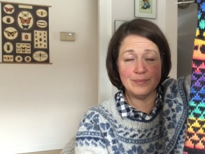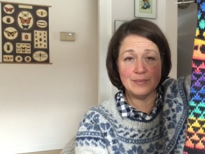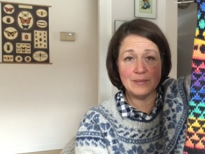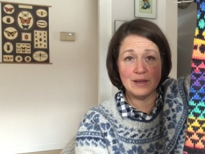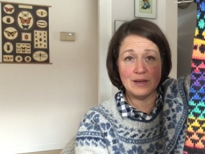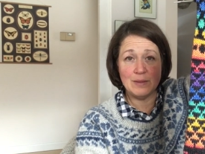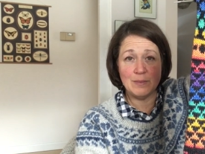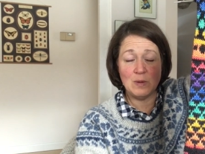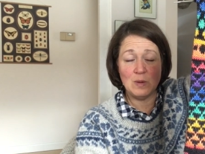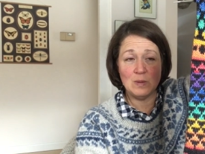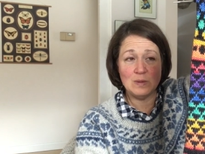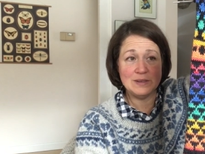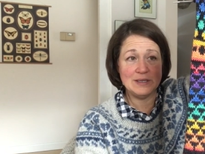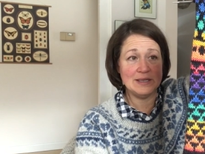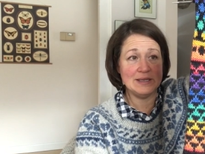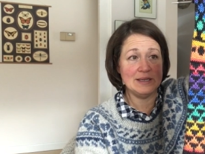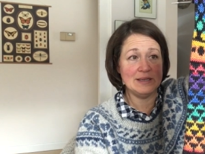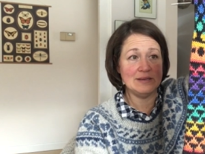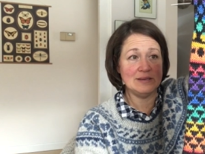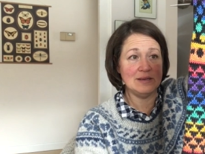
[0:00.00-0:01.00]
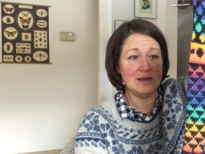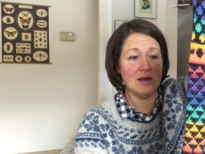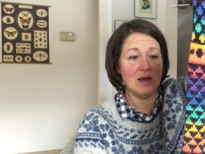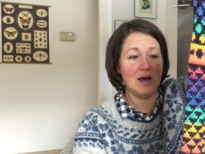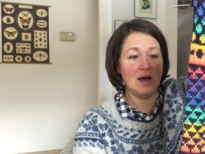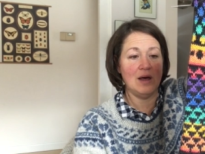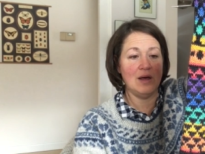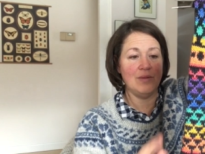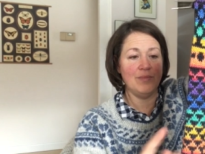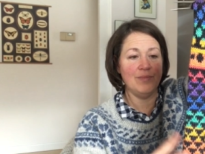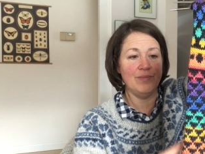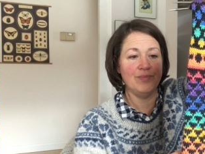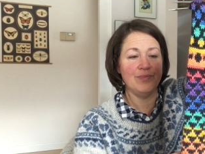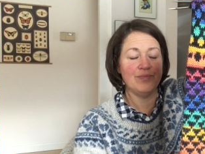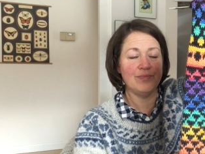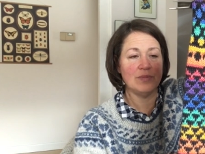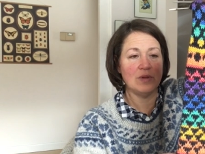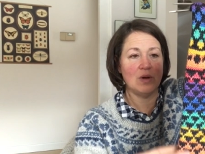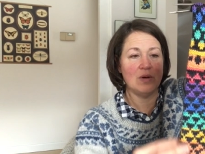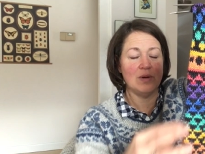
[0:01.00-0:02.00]
and I'm holding it
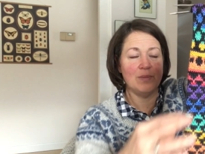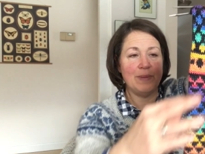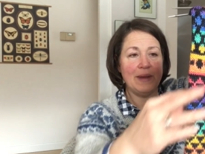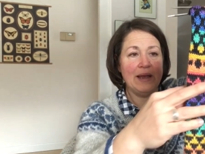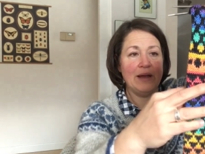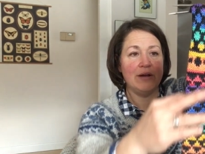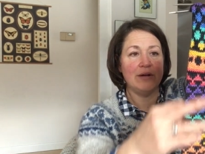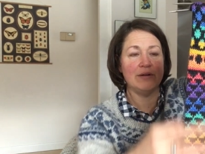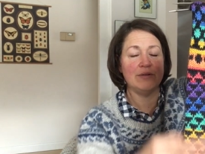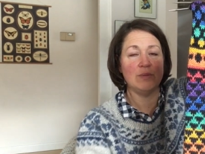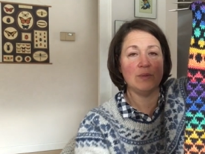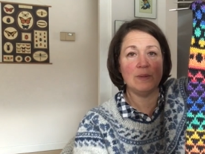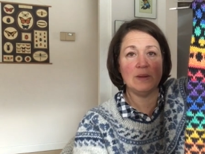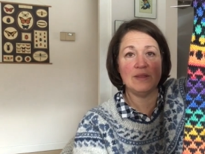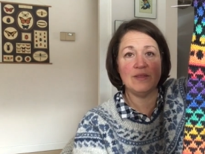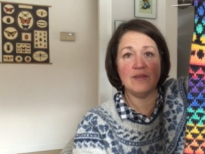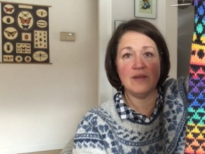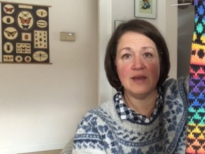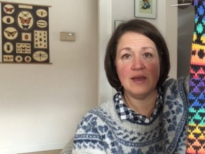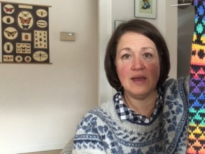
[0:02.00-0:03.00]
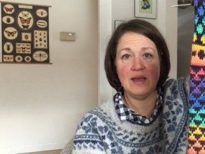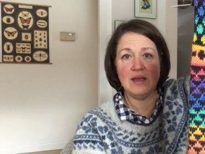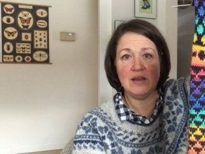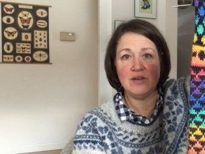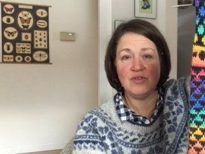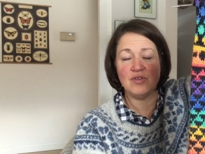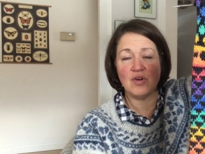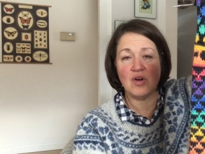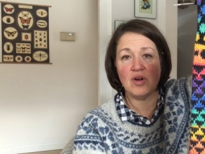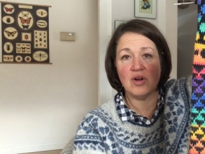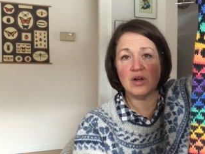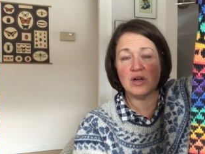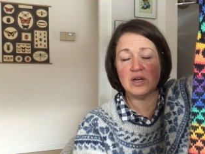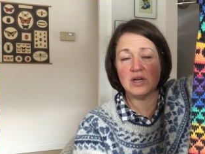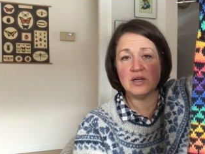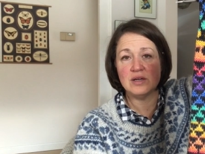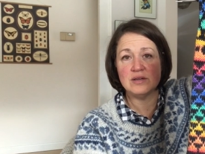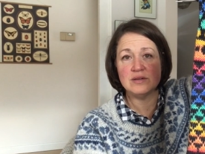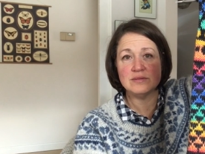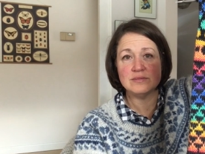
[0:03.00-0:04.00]
or paired with a dark,
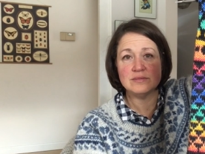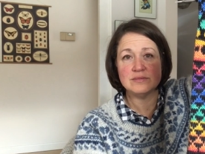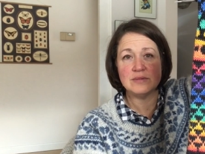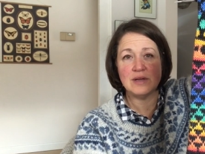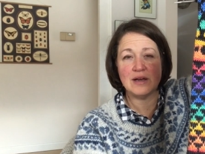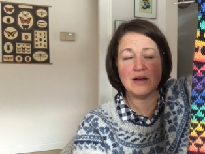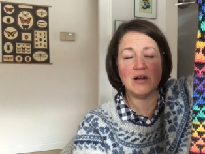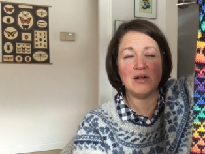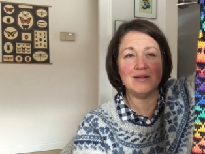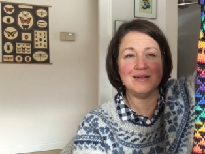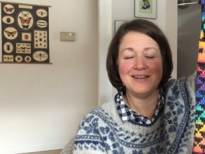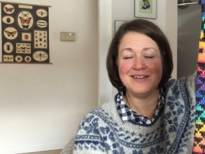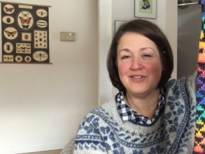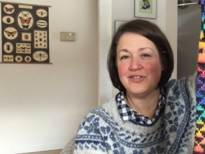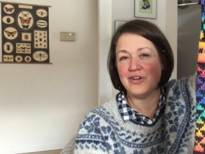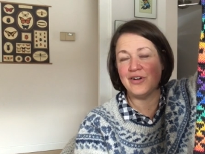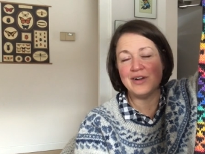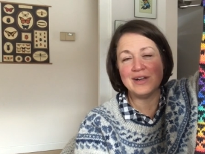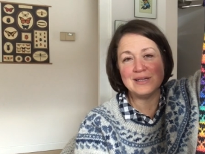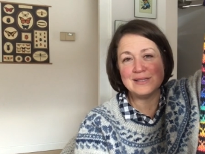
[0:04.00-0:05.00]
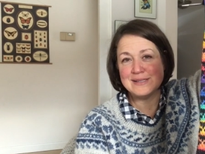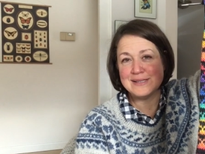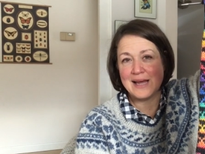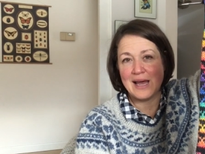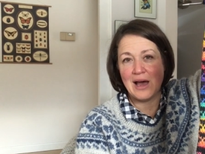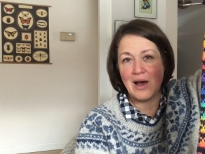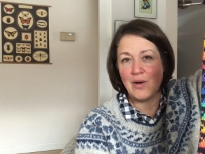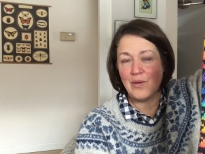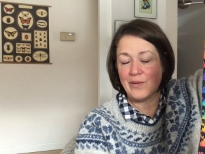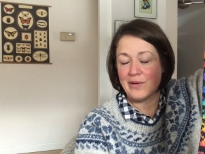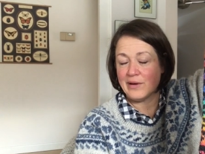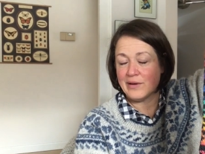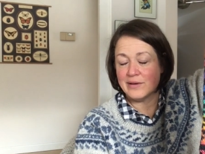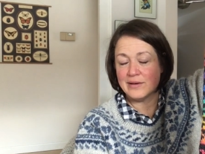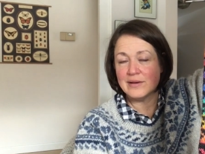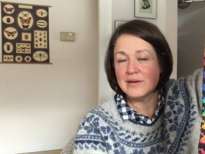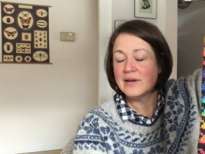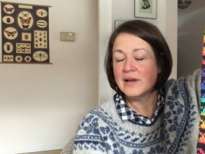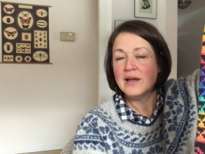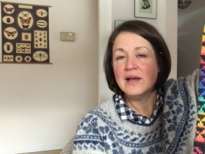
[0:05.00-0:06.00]
I call it darkest hour,